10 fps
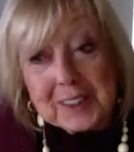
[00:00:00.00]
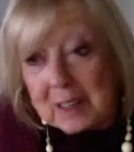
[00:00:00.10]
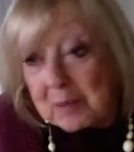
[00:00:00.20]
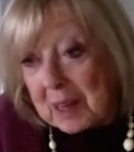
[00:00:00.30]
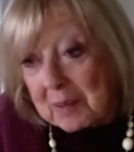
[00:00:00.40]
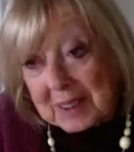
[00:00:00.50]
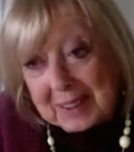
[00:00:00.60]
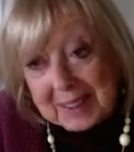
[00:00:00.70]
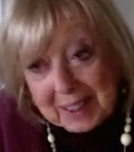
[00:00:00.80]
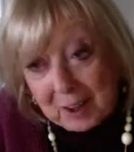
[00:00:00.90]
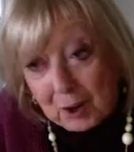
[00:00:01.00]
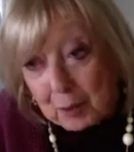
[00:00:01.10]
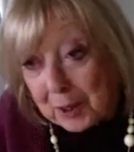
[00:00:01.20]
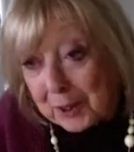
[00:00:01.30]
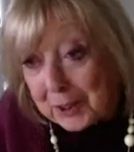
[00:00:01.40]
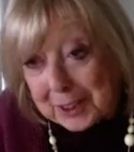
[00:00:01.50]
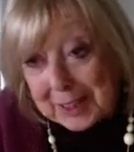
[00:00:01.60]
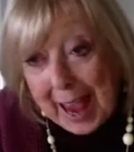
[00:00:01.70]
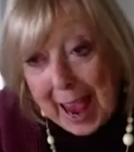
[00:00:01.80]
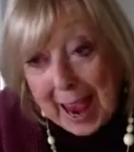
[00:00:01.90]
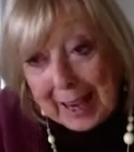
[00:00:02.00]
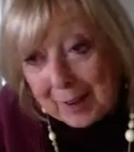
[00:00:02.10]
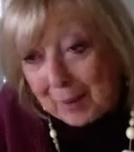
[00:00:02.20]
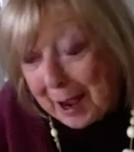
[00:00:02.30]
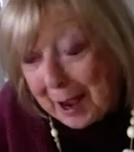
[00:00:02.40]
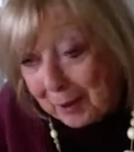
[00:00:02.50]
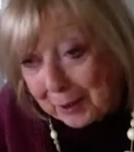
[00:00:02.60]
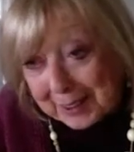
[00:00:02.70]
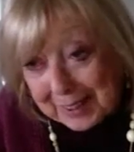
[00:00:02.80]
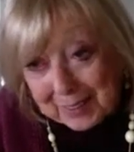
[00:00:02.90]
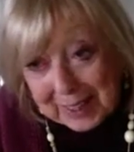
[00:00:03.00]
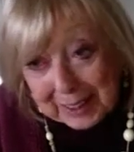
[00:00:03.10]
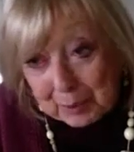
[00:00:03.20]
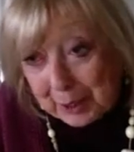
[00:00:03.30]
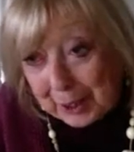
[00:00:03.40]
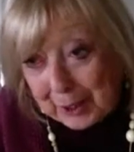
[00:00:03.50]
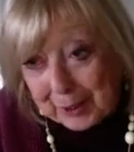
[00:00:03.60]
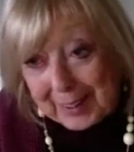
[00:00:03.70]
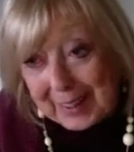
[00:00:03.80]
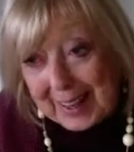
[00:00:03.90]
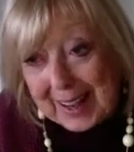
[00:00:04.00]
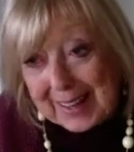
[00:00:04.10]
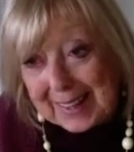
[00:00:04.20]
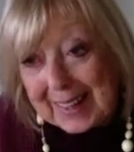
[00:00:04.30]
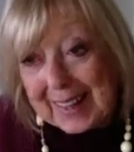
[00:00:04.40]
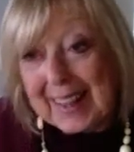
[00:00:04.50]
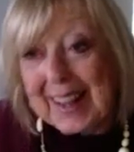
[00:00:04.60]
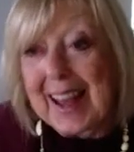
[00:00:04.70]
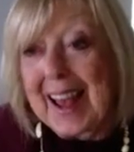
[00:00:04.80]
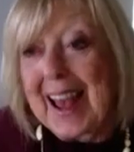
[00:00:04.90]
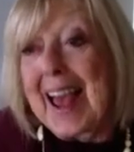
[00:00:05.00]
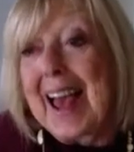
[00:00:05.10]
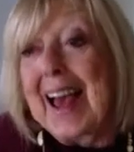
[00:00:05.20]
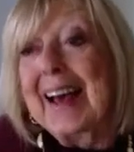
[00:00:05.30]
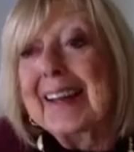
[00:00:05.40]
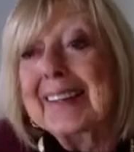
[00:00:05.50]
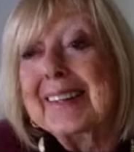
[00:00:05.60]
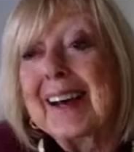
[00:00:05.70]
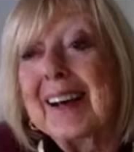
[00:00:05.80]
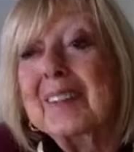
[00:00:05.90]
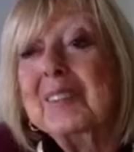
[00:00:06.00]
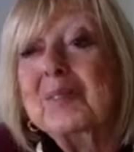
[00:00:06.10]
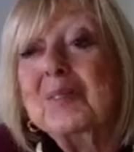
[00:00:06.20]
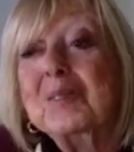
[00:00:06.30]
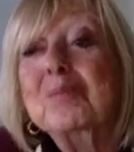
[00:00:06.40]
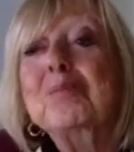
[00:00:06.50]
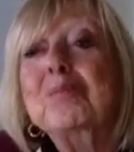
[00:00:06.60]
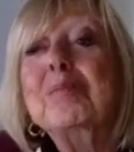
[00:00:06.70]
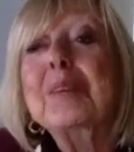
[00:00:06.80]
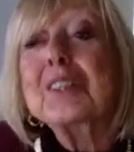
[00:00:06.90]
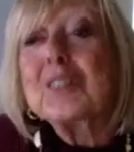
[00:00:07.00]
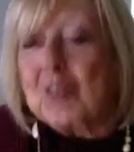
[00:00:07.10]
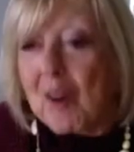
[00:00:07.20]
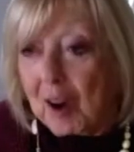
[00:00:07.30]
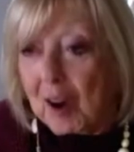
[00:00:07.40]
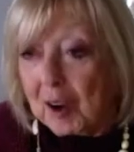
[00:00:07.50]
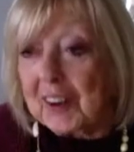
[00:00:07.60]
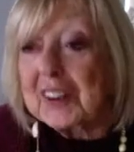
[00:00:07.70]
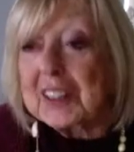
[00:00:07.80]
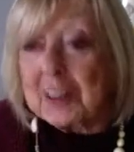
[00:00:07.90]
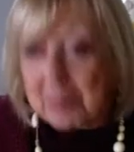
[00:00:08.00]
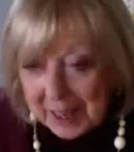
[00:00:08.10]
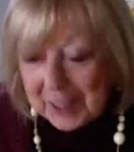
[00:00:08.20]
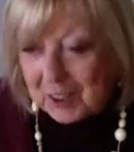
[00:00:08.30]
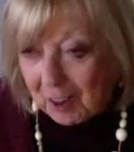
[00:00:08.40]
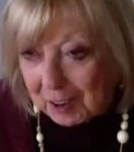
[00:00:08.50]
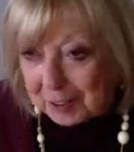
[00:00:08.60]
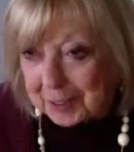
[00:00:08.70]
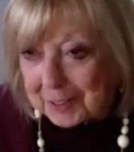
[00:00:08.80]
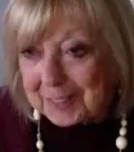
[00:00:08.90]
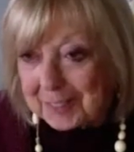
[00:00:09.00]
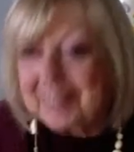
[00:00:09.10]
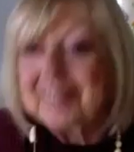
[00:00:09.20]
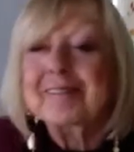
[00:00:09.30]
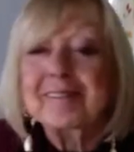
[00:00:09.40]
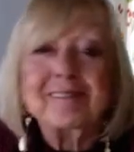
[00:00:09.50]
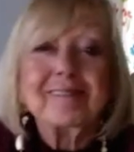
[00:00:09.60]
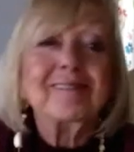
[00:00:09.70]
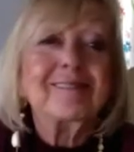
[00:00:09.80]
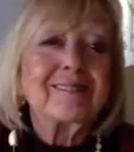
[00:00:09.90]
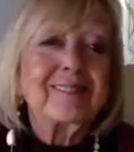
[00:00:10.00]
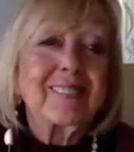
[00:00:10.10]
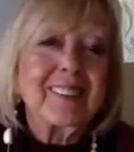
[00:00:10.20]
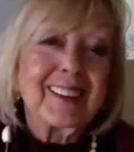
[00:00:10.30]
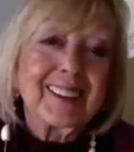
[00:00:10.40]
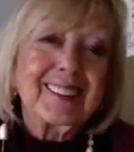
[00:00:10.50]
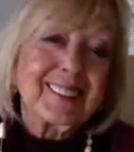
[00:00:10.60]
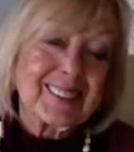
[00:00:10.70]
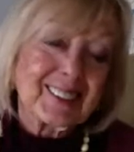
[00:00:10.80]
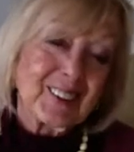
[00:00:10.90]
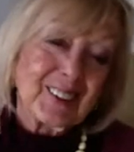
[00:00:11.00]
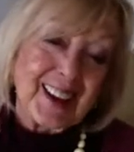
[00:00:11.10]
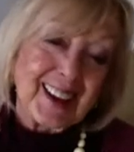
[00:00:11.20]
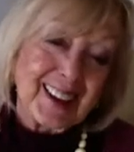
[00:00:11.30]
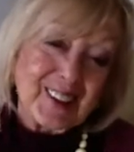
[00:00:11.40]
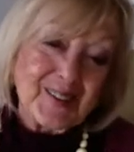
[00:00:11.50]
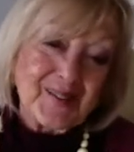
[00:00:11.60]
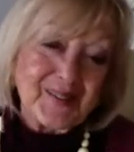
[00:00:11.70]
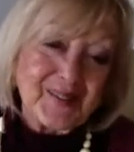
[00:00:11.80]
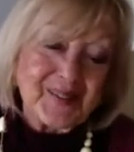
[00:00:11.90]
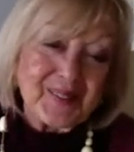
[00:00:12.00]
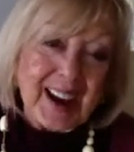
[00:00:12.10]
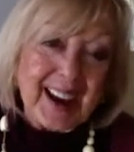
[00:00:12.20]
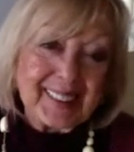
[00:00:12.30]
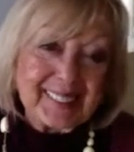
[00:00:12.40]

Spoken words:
Sometimes it's terrible. You just hang around and it'll be good again. And be strong because it pays off. So thank you. Bye.